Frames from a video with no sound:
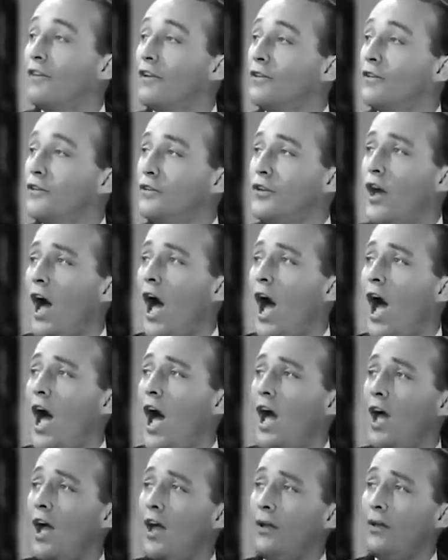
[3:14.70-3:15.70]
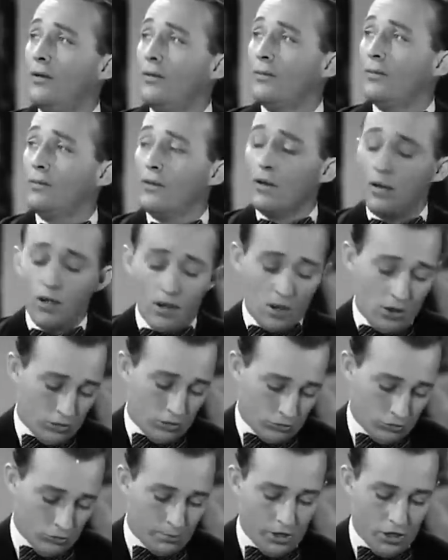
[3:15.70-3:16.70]
far, be sure to give it a like
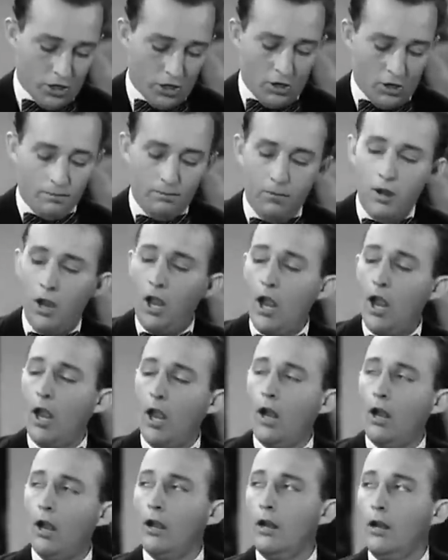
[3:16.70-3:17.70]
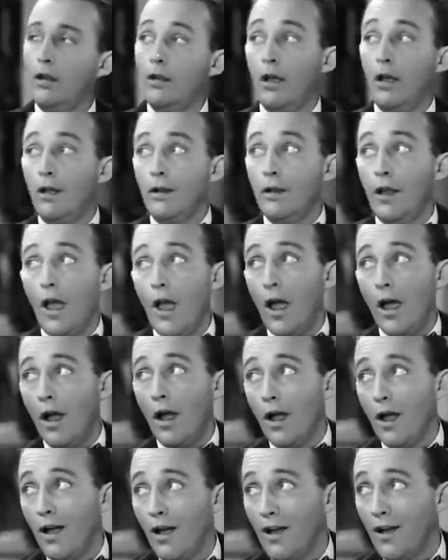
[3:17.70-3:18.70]
and subscribe to Facts Verse if you haven't already,
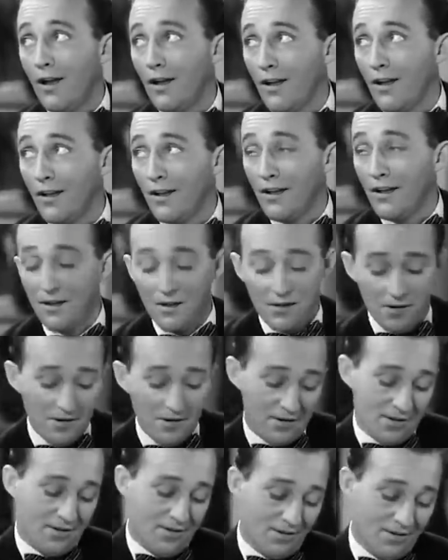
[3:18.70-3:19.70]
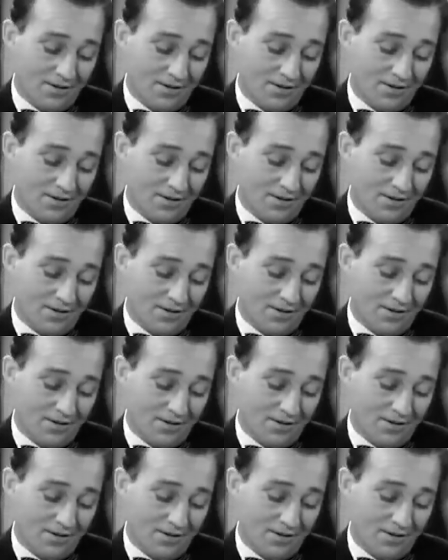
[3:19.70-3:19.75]
and stick around for more